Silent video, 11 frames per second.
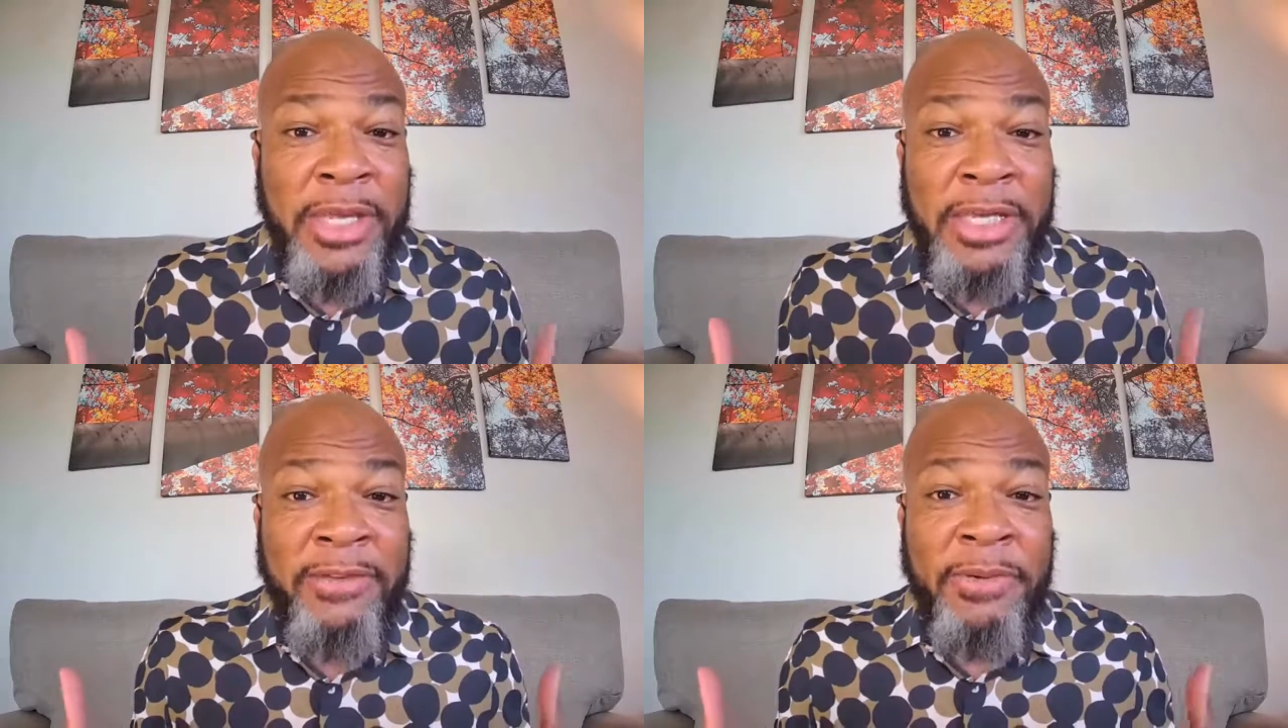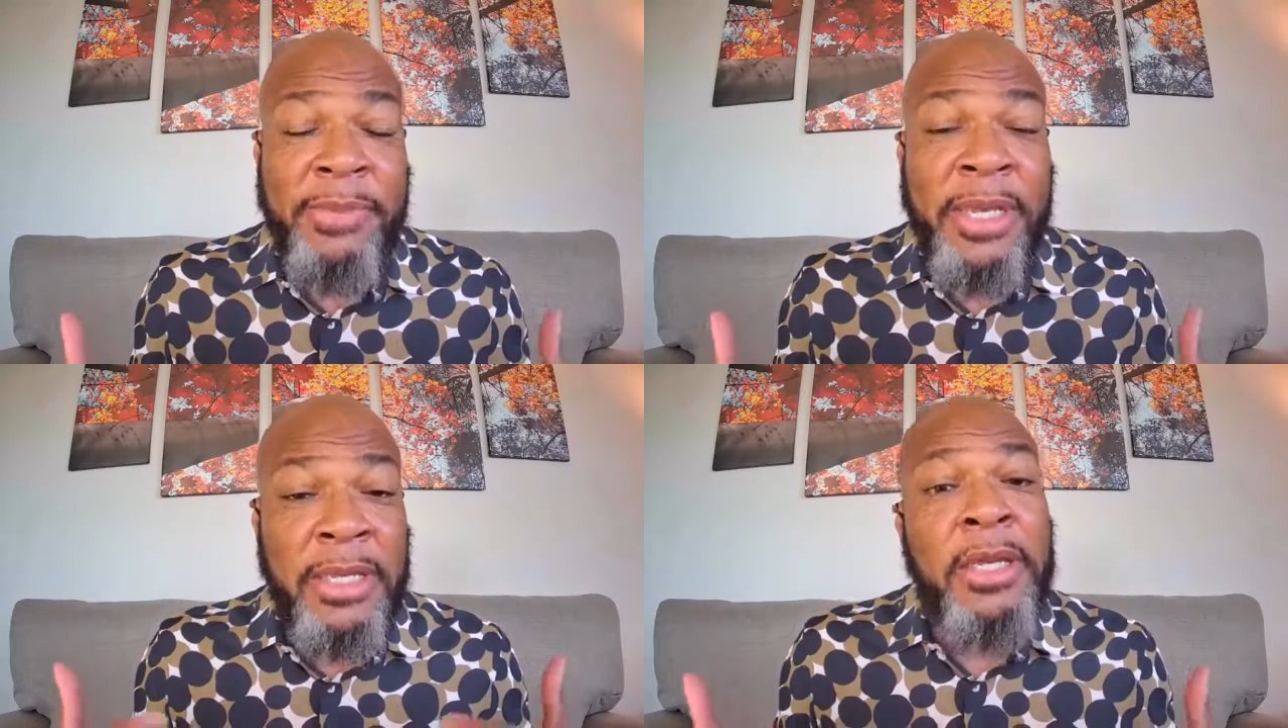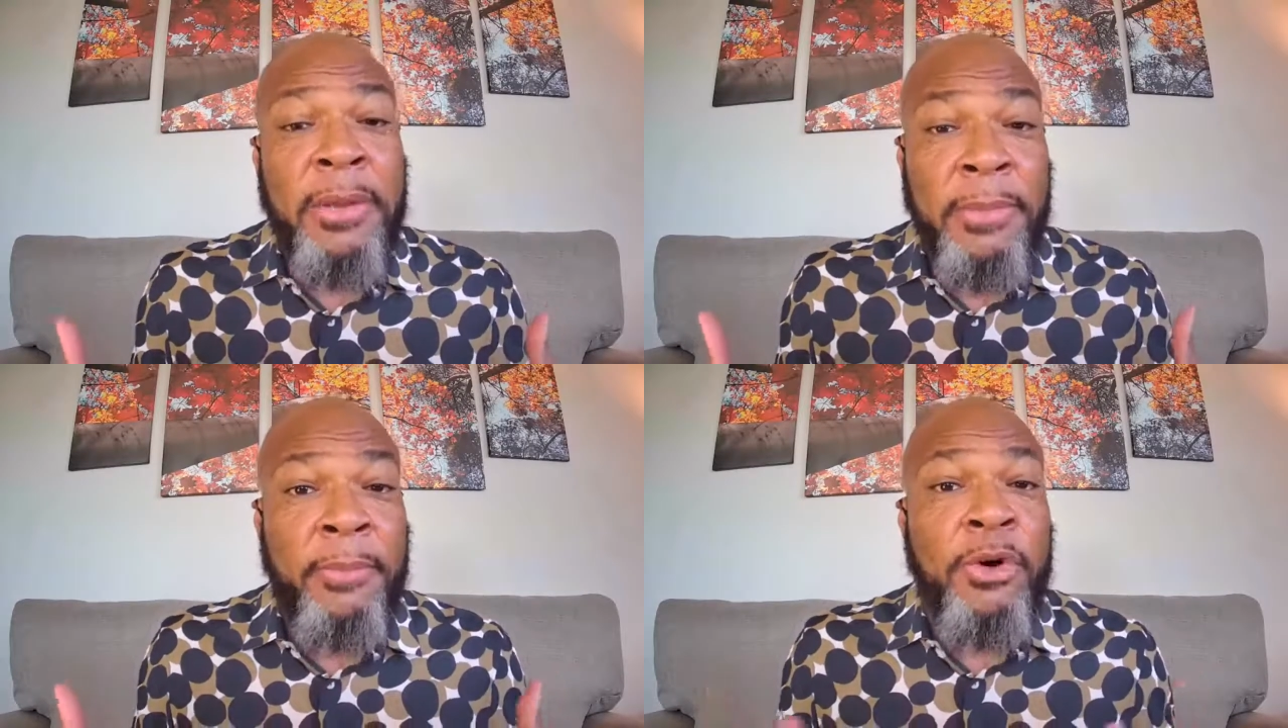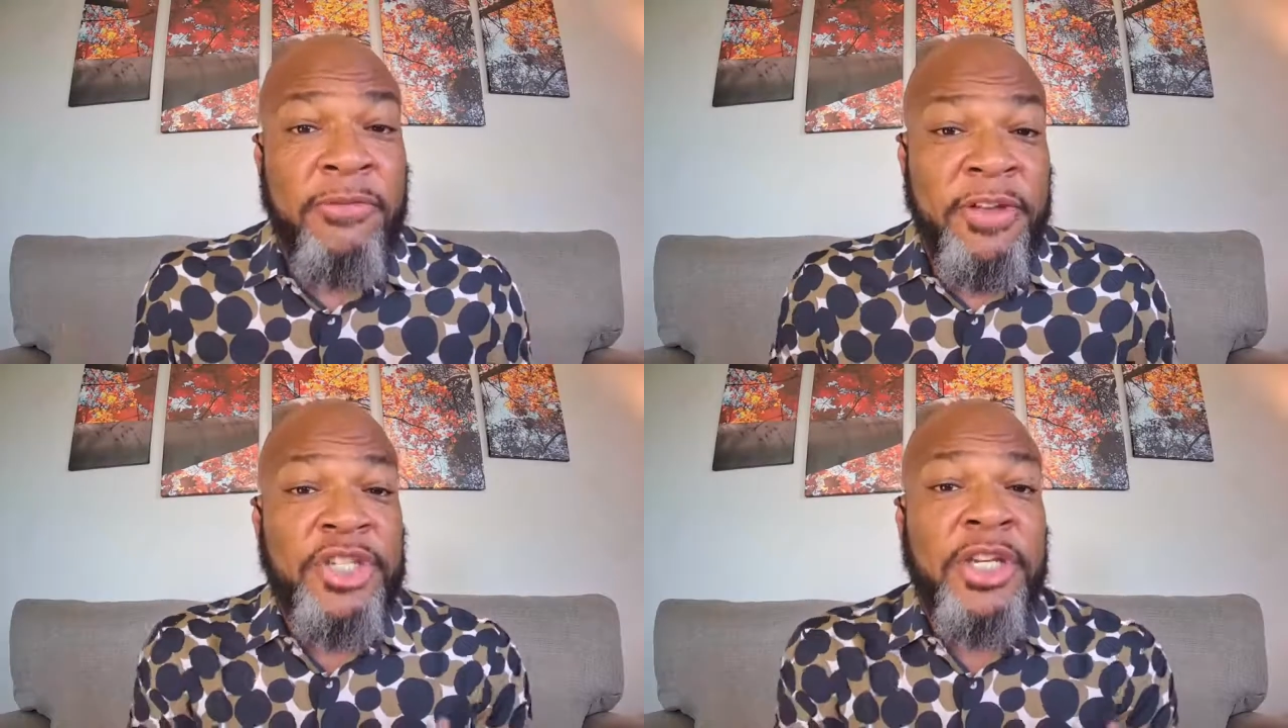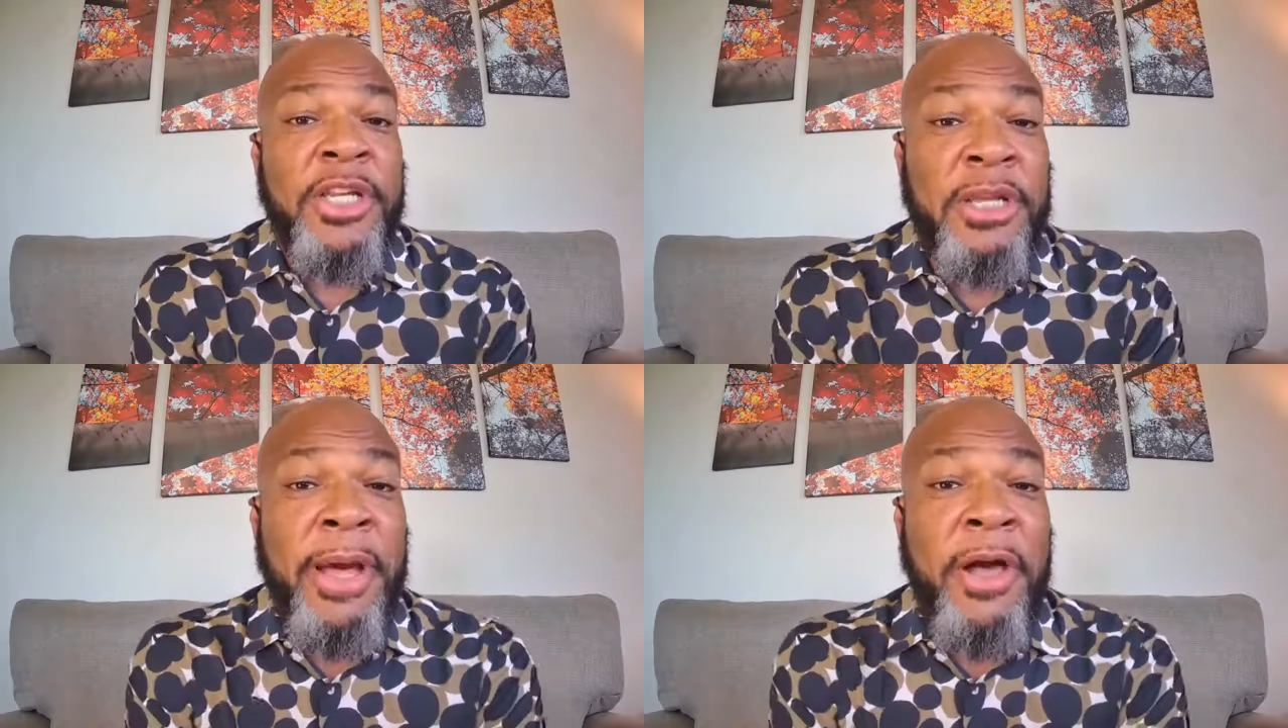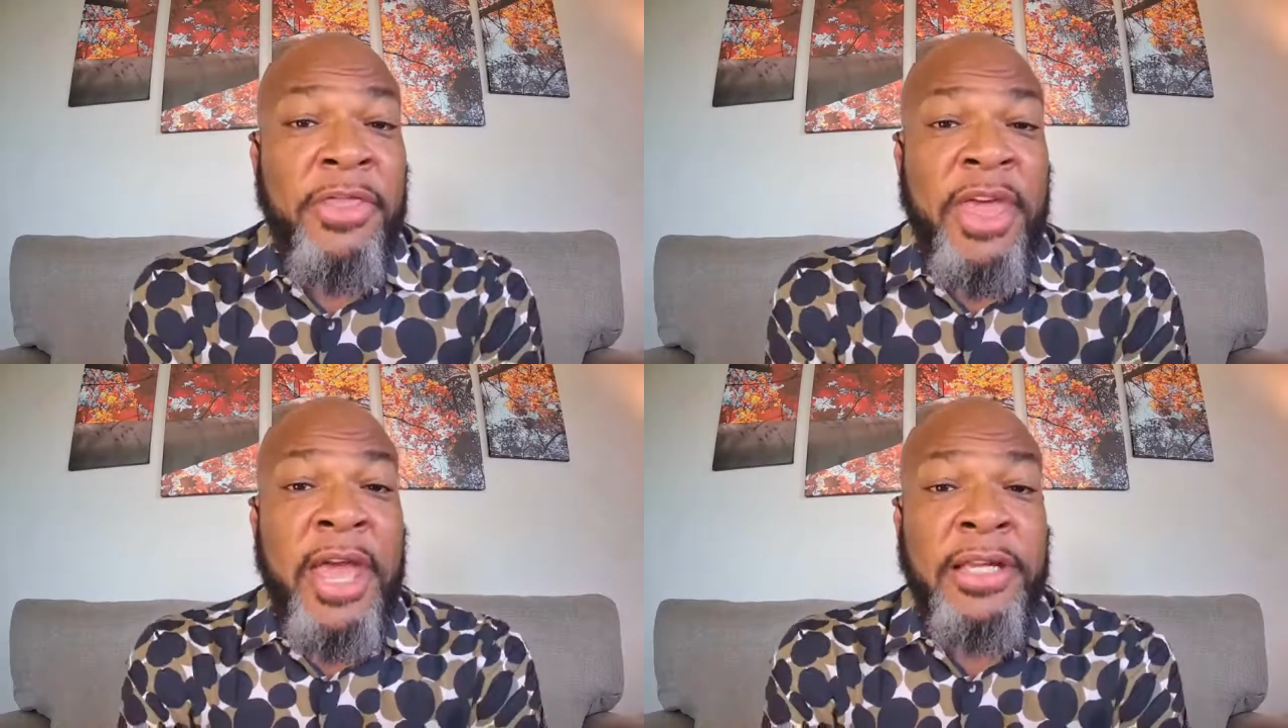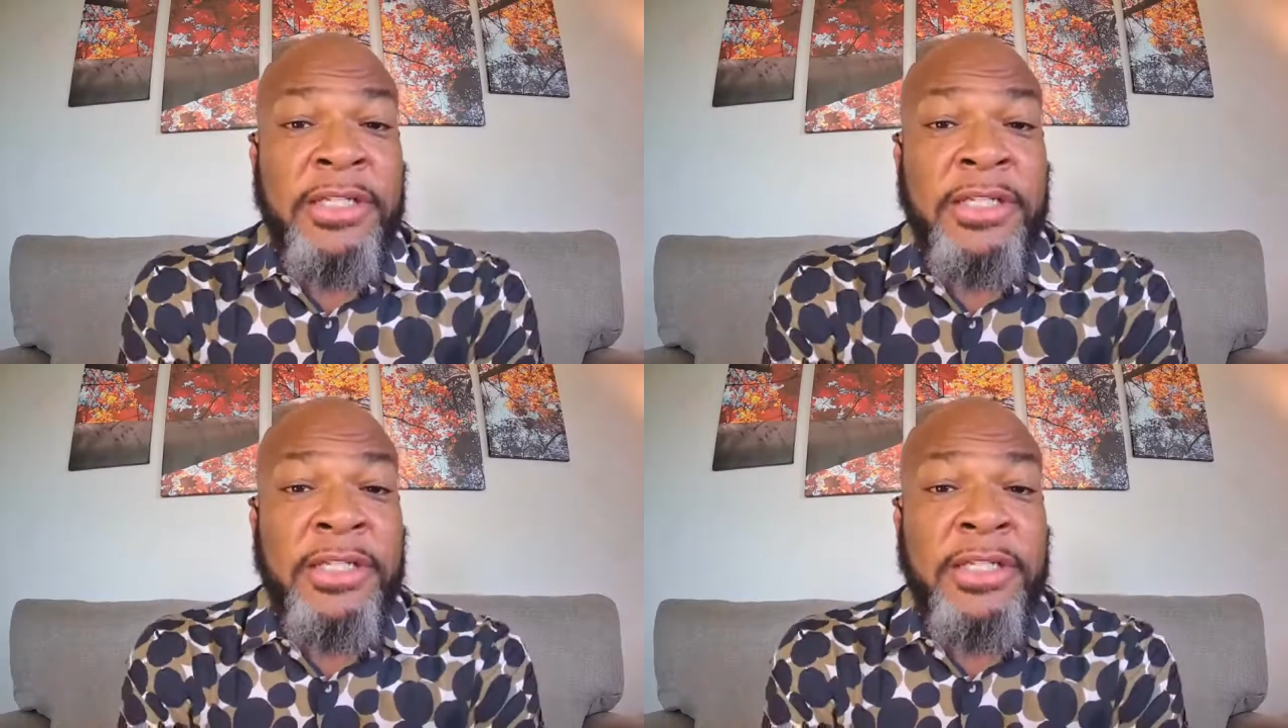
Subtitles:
can even be more vigilant about that?